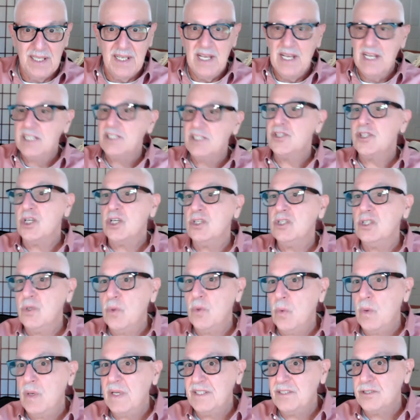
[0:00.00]
And so no
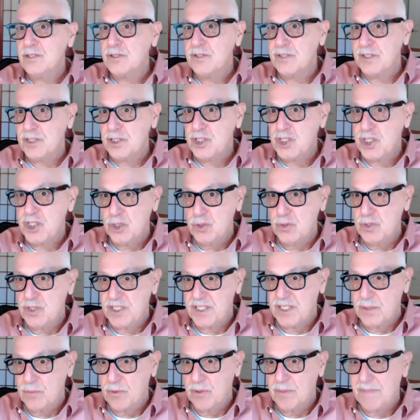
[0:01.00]
wonder the Jews
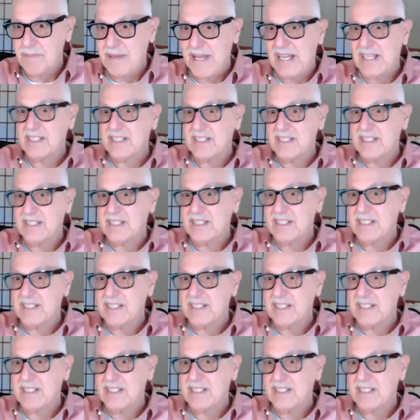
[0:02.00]
that were back there